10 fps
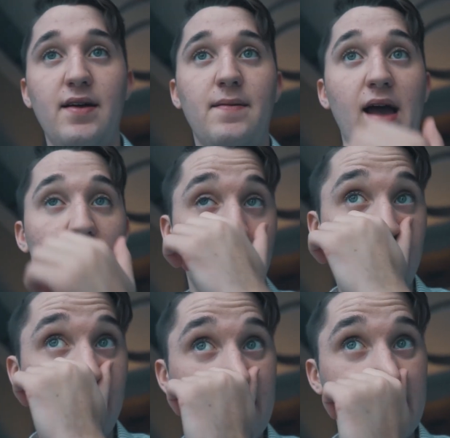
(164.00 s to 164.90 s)
how you
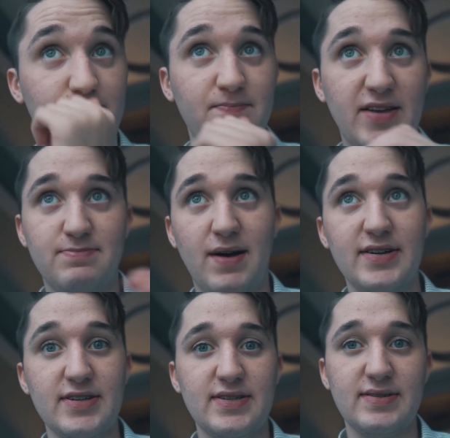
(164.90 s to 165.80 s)
do this is by
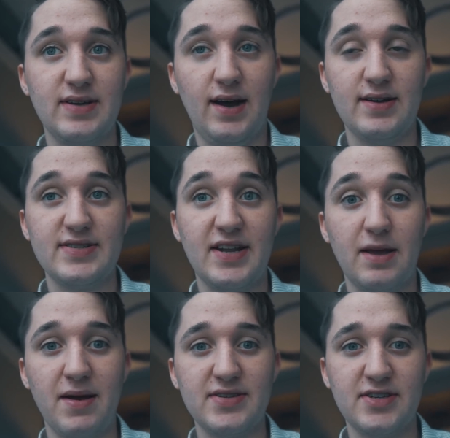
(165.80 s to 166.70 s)
just sending a
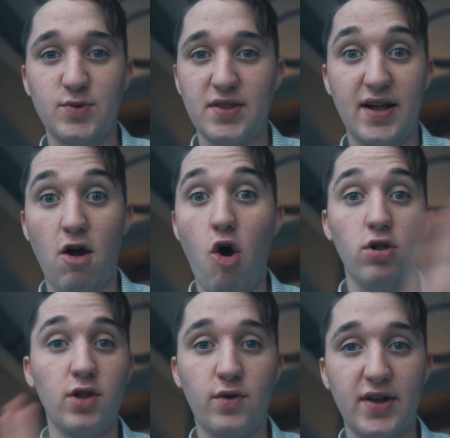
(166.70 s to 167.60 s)
message with like
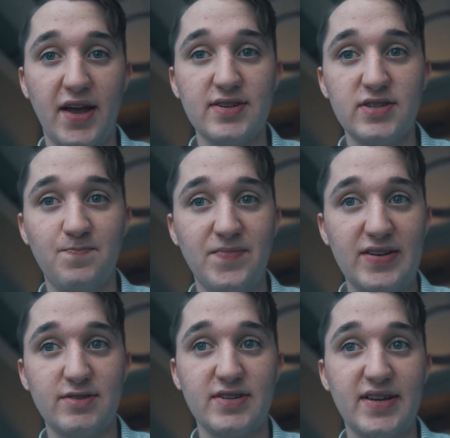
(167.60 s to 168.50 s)
all lowercase.
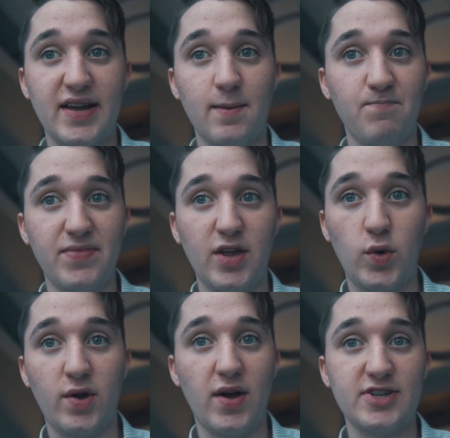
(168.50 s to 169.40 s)
So just saying
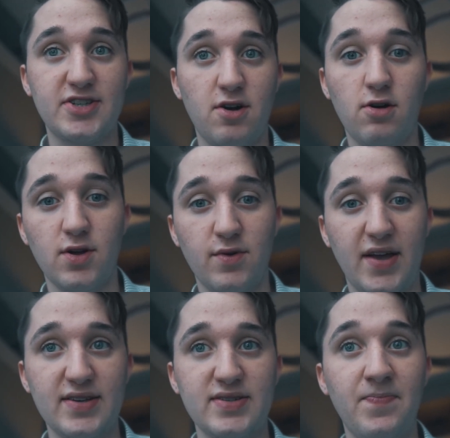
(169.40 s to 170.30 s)
quick question, all
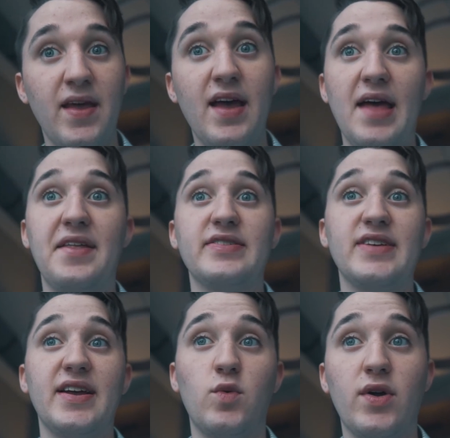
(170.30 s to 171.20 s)
lowercase, and then
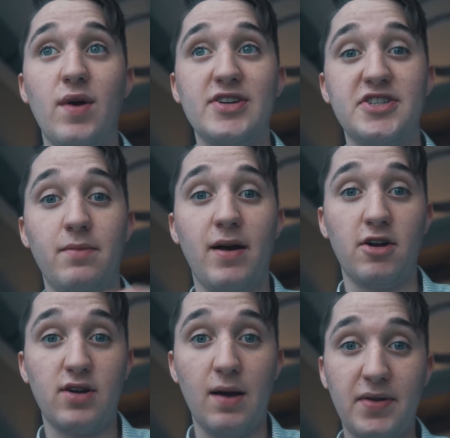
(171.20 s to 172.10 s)
saying quick question about
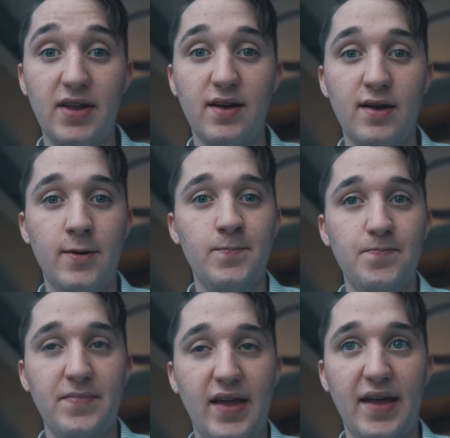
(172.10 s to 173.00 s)
your company.
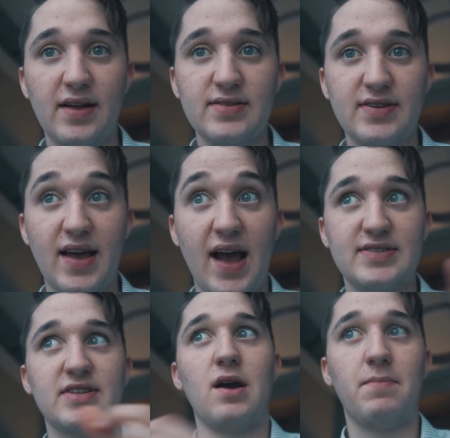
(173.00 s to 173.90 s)
And it
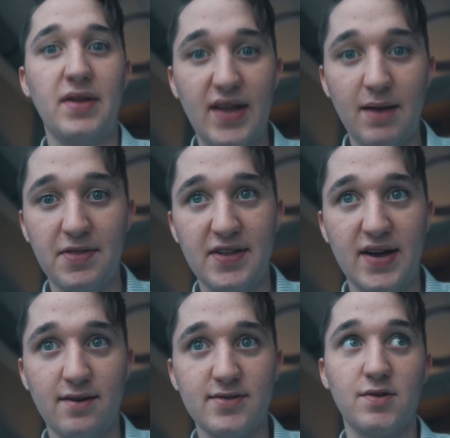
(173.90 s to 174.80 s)
has the company name in the
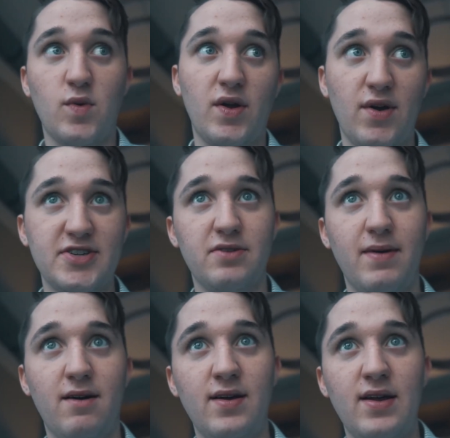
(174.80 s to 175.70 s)
title, so quick question
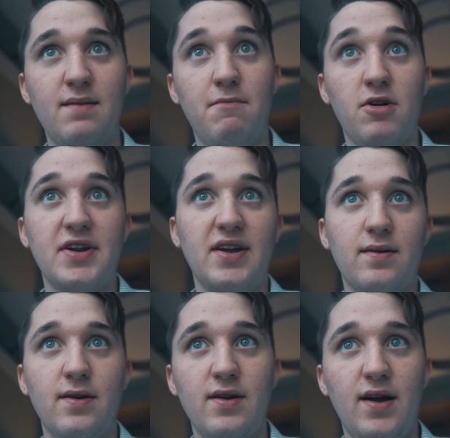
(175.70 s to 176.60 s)
about
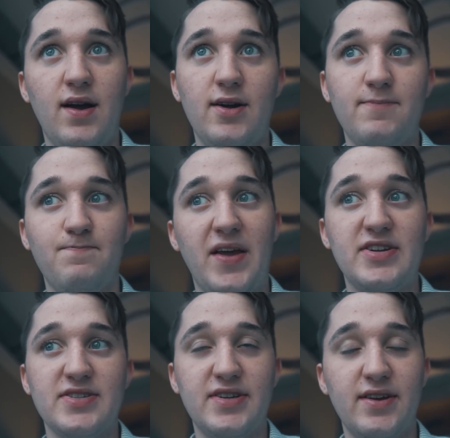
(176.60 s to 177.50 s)
marketing
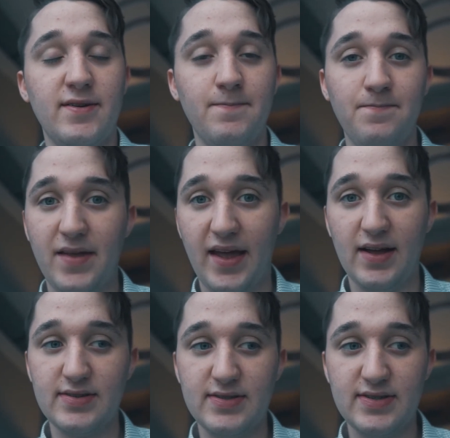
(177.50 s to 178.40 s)
agency.
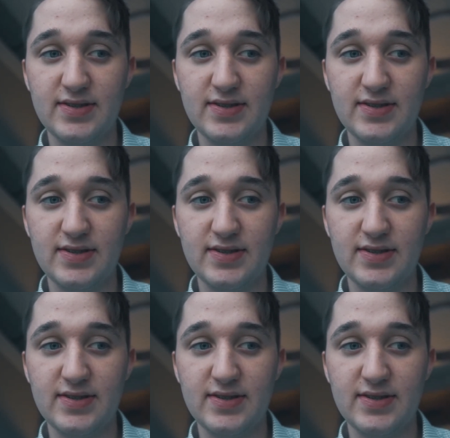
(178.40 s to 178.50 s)
And